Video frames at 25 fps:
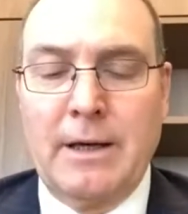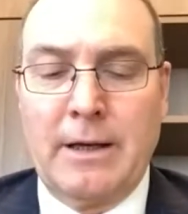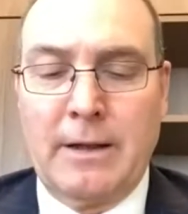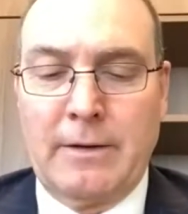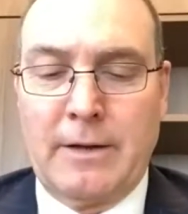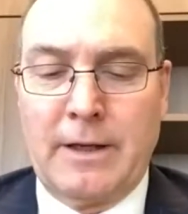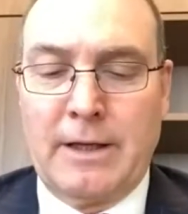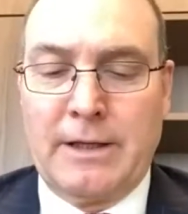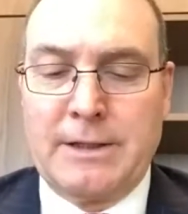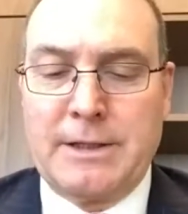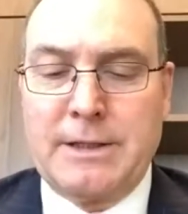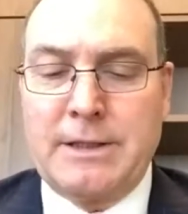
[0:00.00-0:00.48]

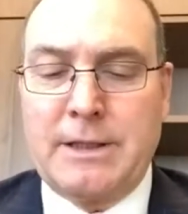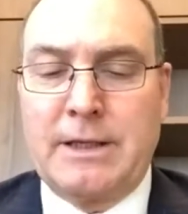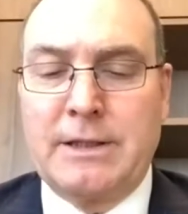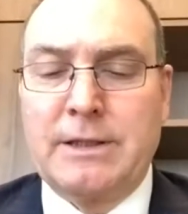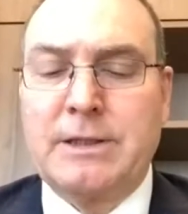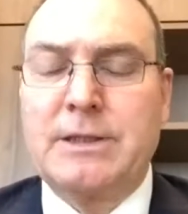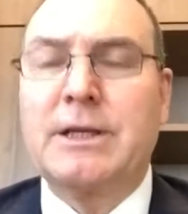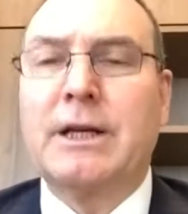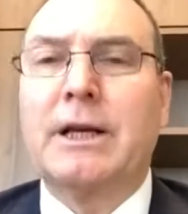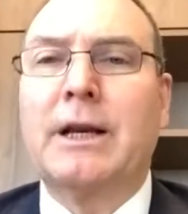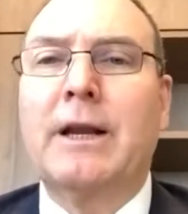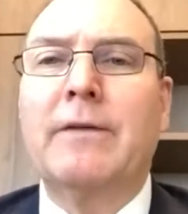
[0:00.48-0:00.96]
There's a
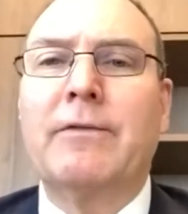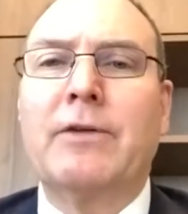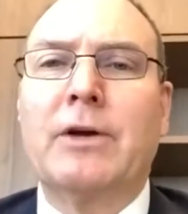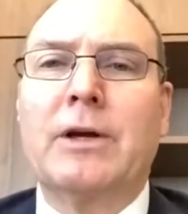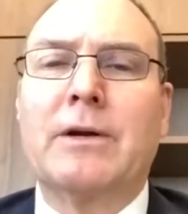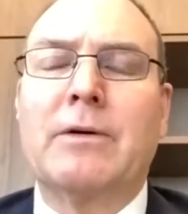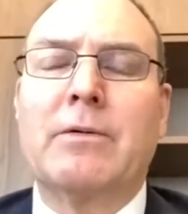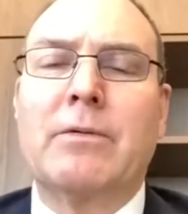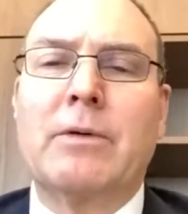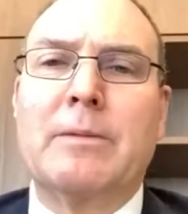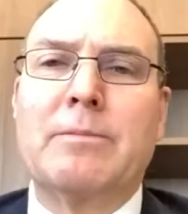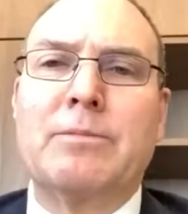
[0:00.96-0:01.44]

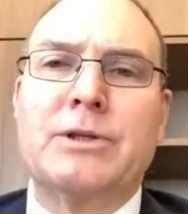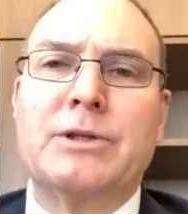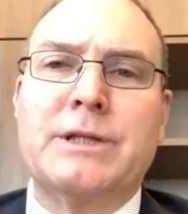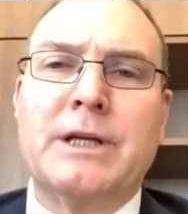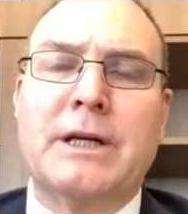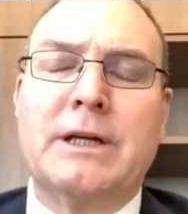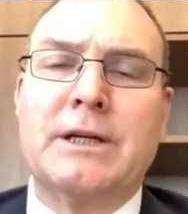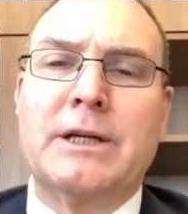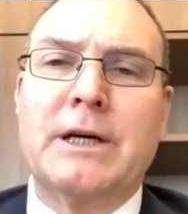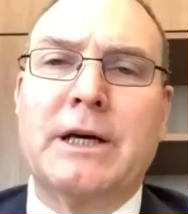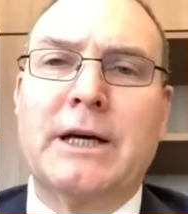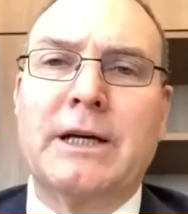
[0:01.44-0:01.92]
significant
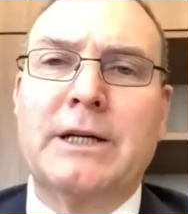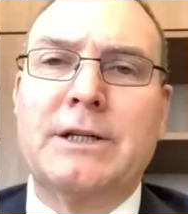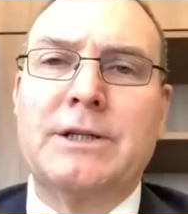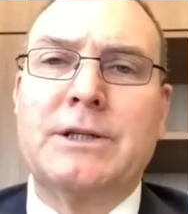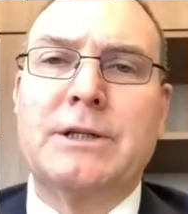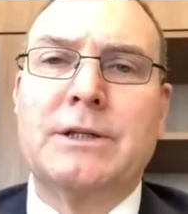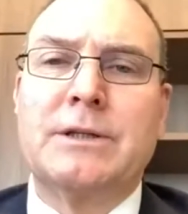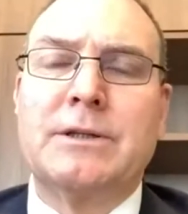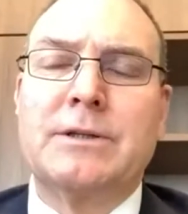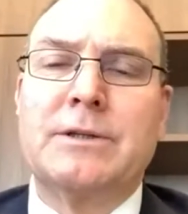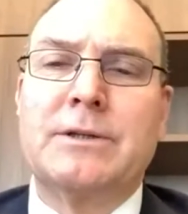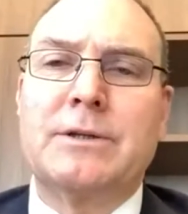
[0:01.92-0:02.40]

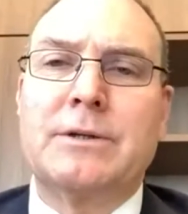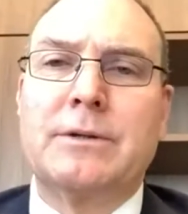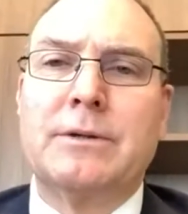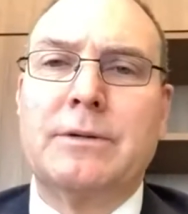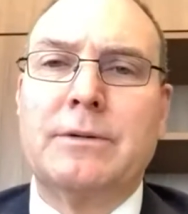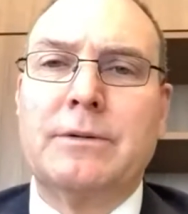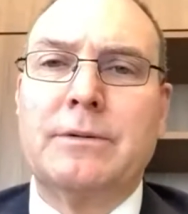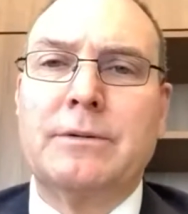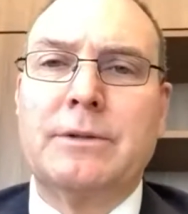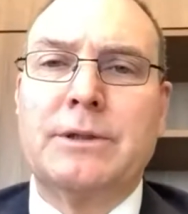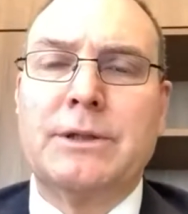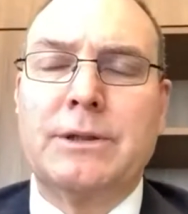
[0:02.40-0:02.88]
representation
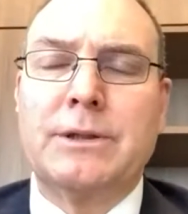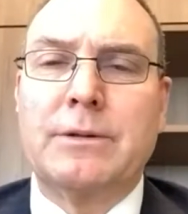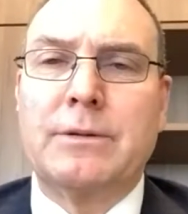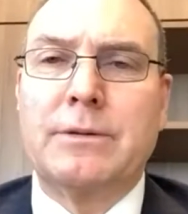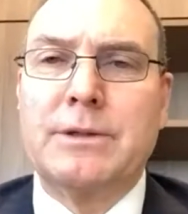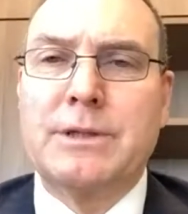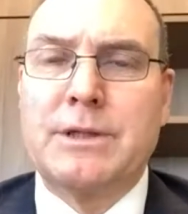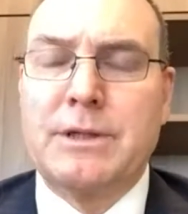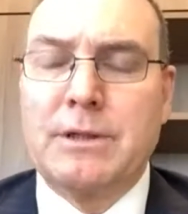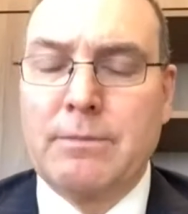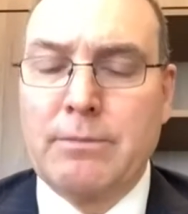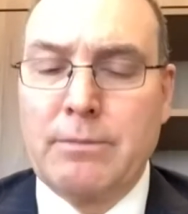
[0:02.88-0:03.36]
through
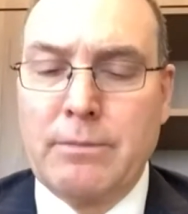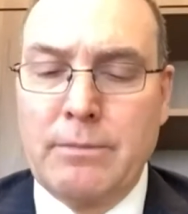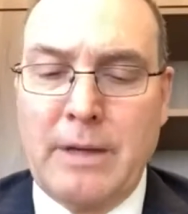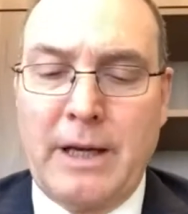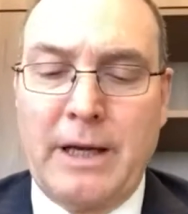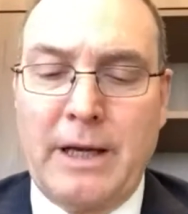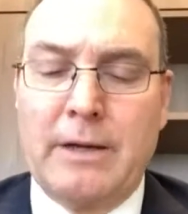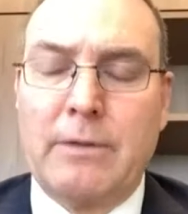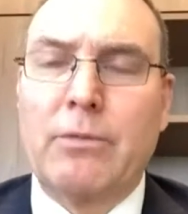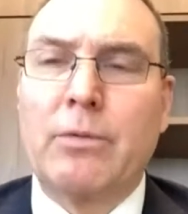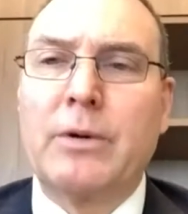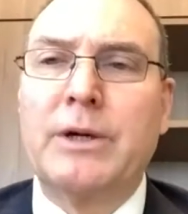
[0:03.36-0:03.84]
tourism
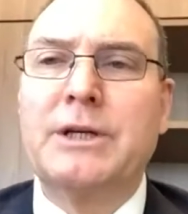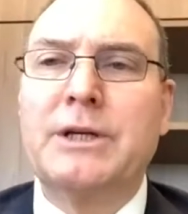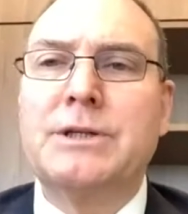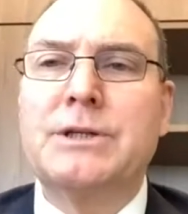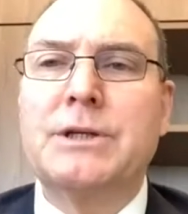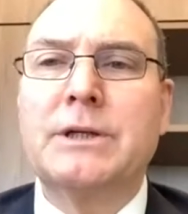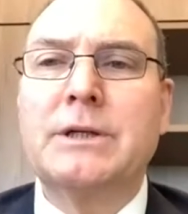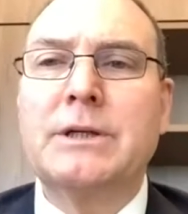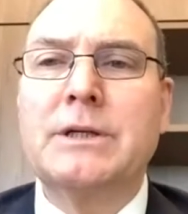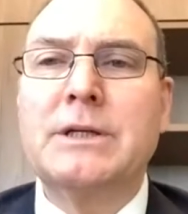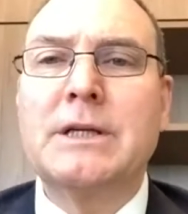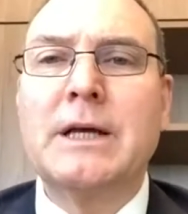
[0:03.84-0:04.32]
and
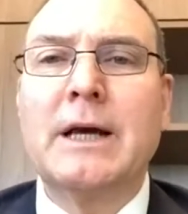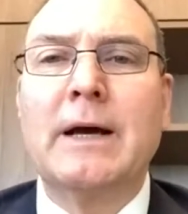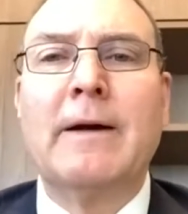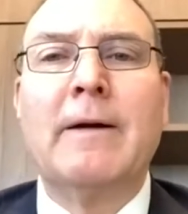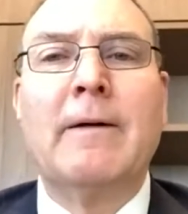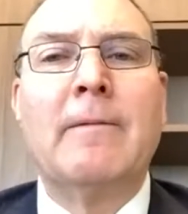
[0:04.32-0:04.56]
regions,